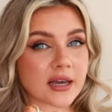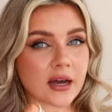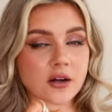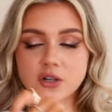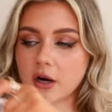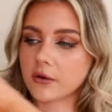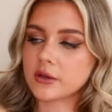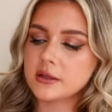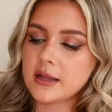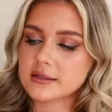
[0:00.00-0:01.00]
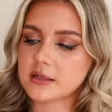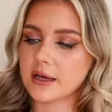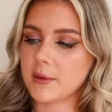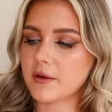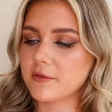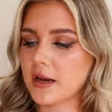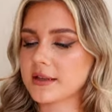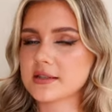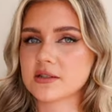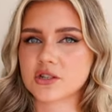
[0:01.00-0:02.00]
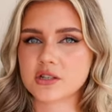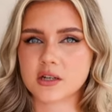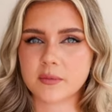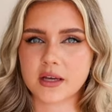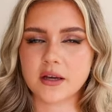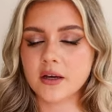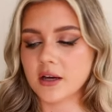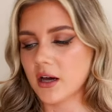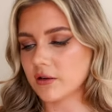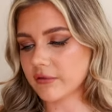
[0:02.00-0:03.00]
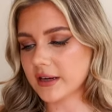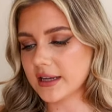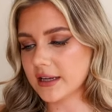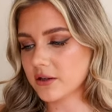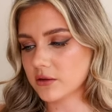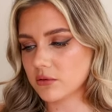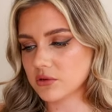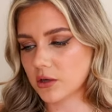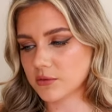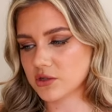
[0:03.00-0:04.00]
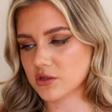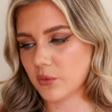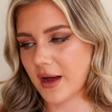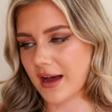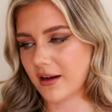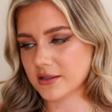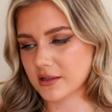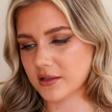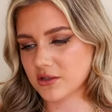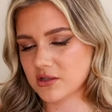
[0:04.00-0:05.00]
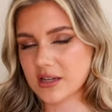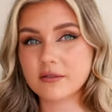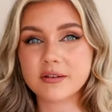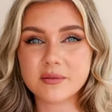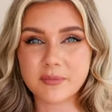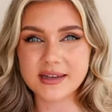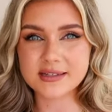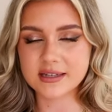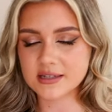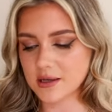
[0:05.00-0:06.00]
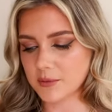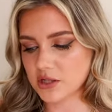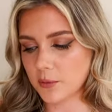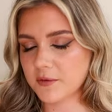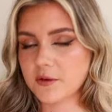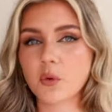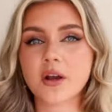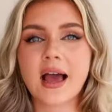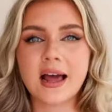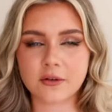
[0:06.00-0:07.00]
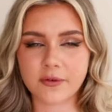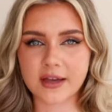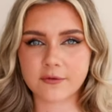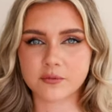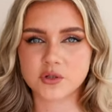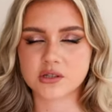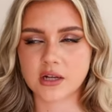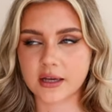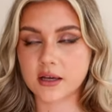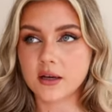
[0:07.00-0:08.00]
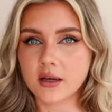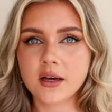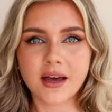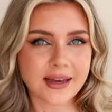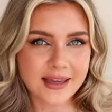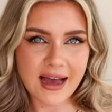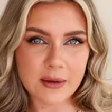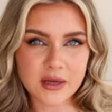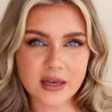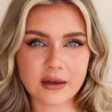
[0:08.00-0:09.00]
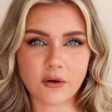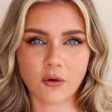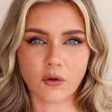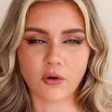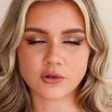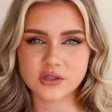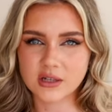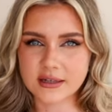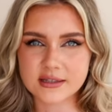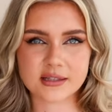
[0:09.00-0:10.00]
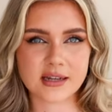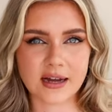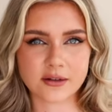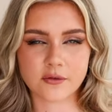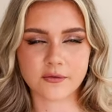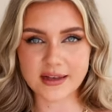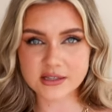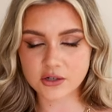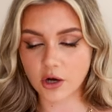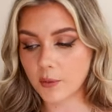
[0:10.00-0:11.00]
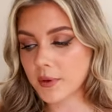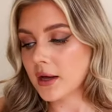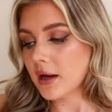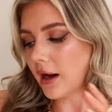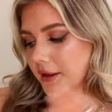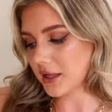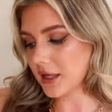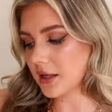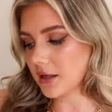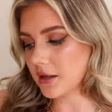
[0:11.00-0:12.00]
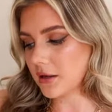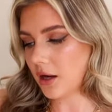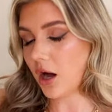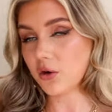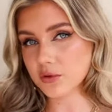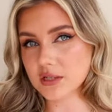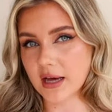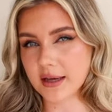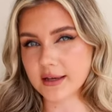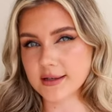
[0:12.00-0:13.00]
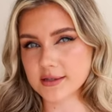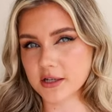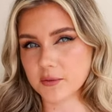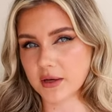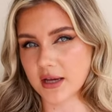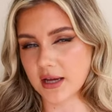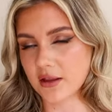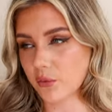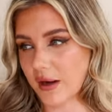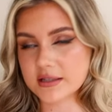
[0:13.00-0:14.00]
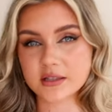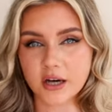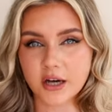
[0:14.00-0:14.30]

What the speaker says: see. I'll try it on in the next clip. I feel like this is just gonna be a really good little top to just wear under things, just like a really basic summer top. If you want to elevate from just like a cami or just like a standard vest top, I think a halter neck is gonna be the way to